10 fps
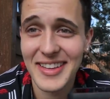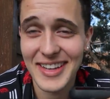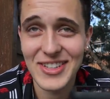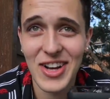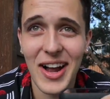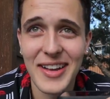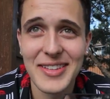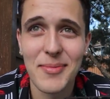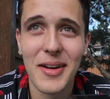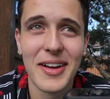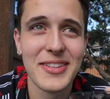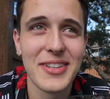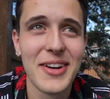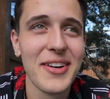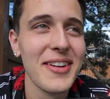like a giant surprise.
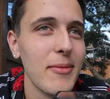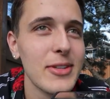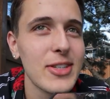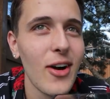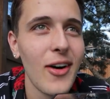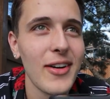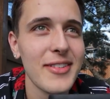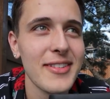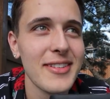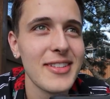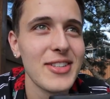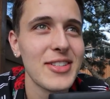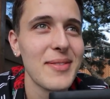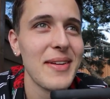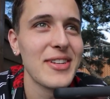So I'm just calling
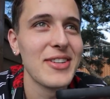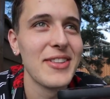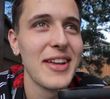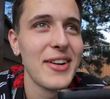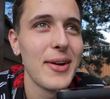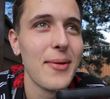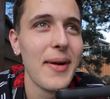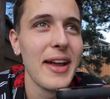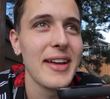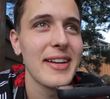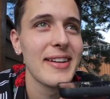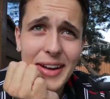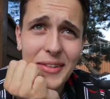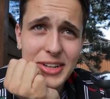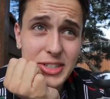just to make sure that you're awake
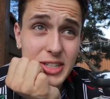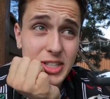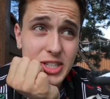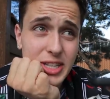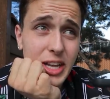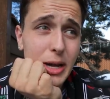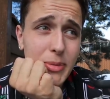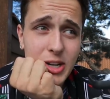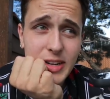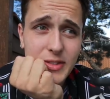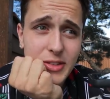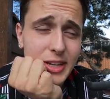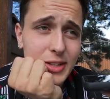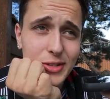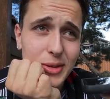and I want you to just get up. You don't have to
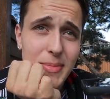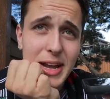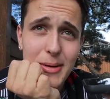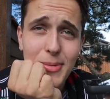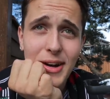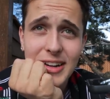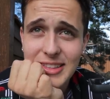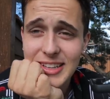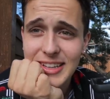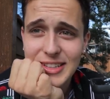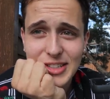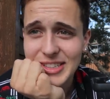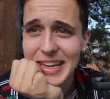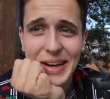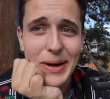like do your makeup or anything.
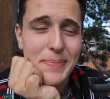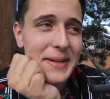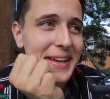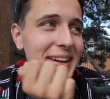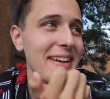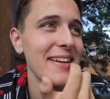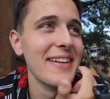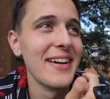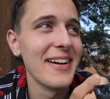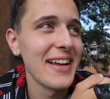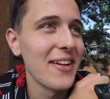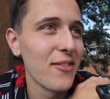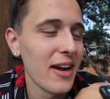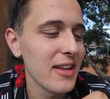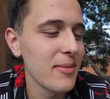Just get up and uh, get
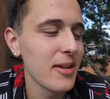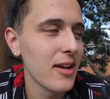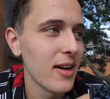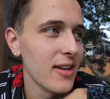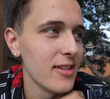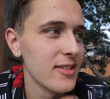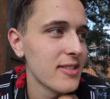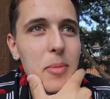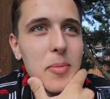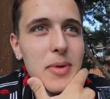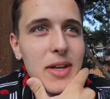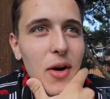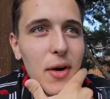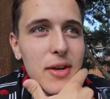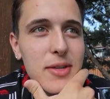ready because I'm gonna be
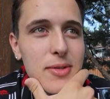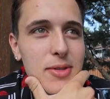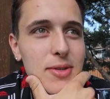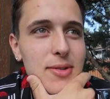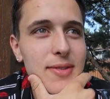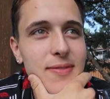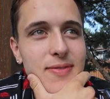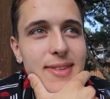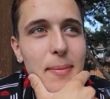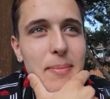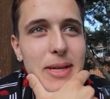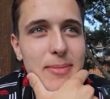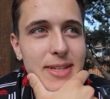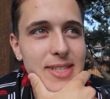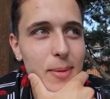calling you soon to meet
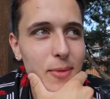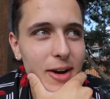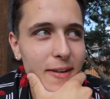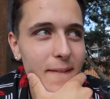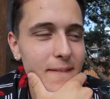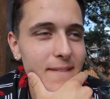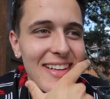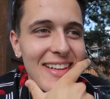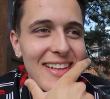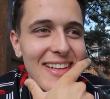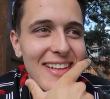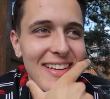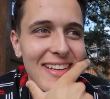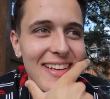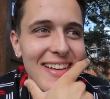me somewhere.
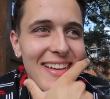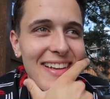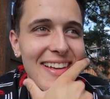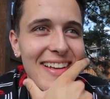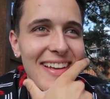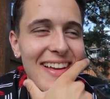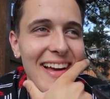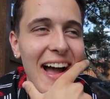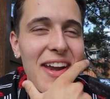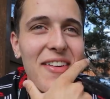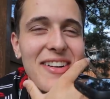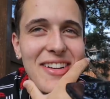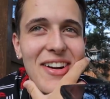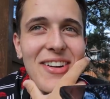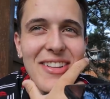Stop it. I know
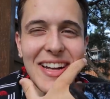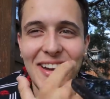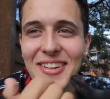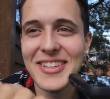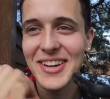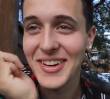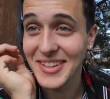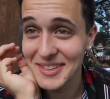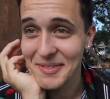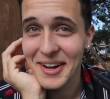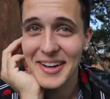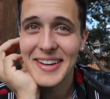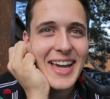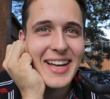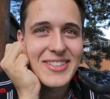it's early. I know it's early,
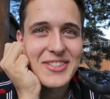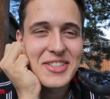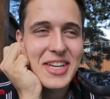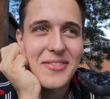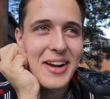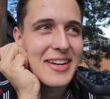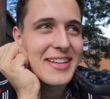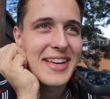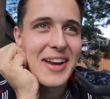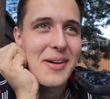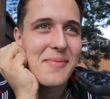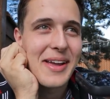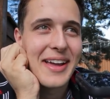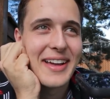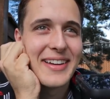but yeah, so just get ready, get up,
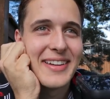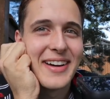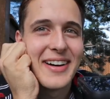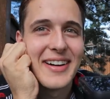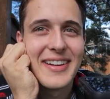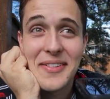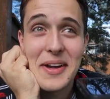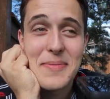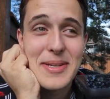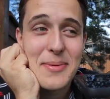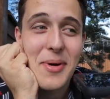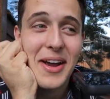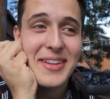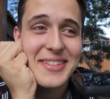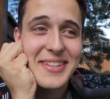and uh, get ready to be
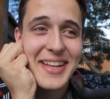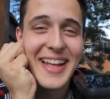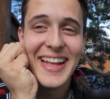surprised.